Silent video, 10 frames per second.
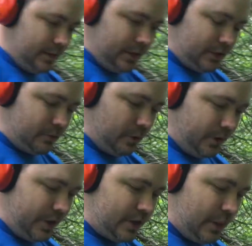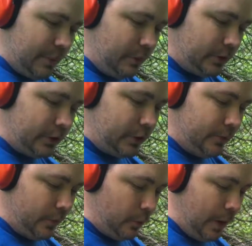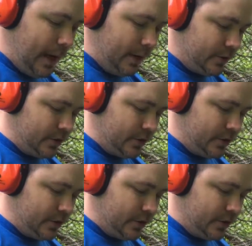this is one of the things I've been wanting to do for a while,